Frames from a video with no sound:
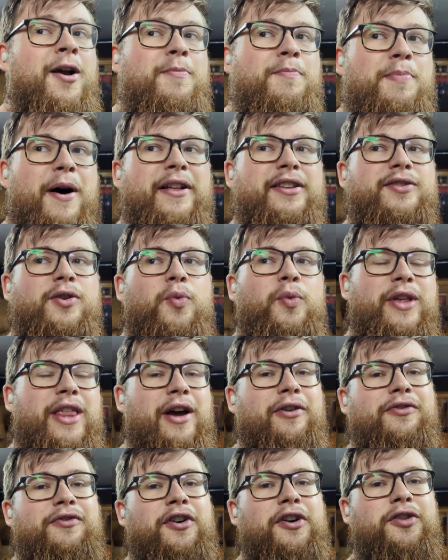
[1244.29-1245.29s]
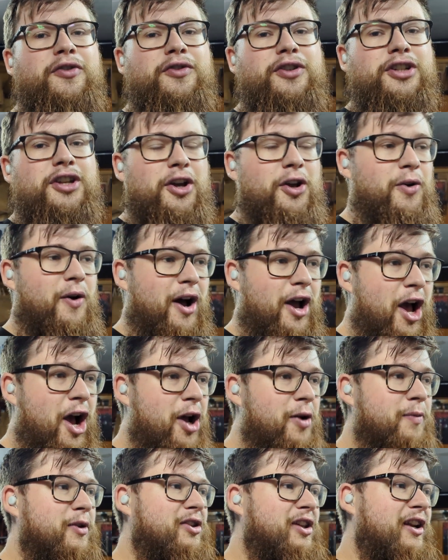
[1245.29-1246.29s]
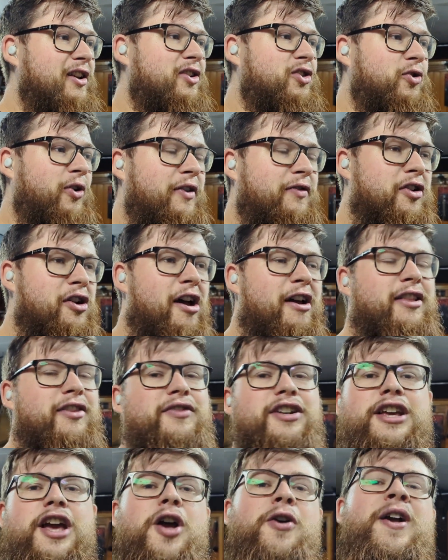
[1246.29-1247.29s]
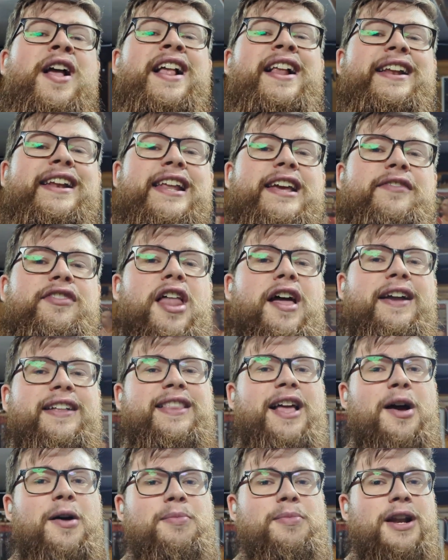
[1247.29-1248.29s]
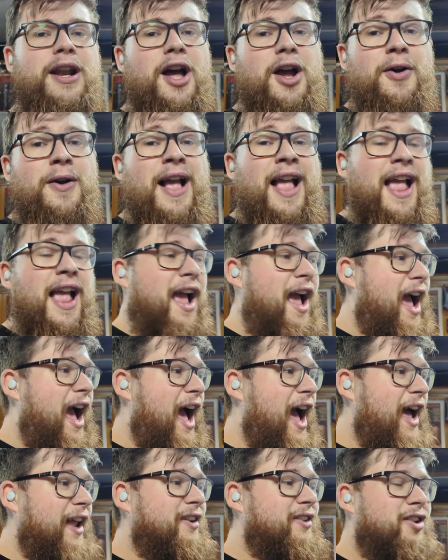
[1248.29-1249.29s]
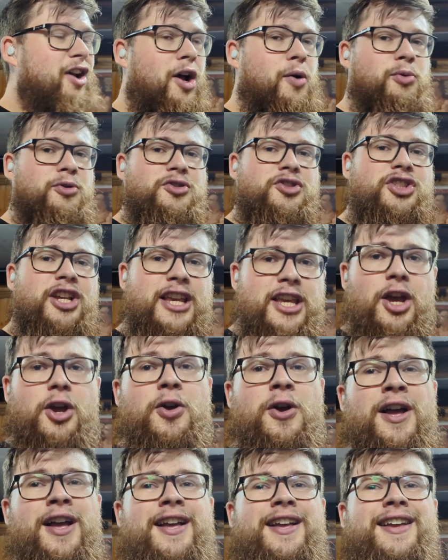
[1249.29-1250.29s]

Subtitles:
But without further ado, I hope you did enjoy. If you liked the video, leave a like down below, and I will see you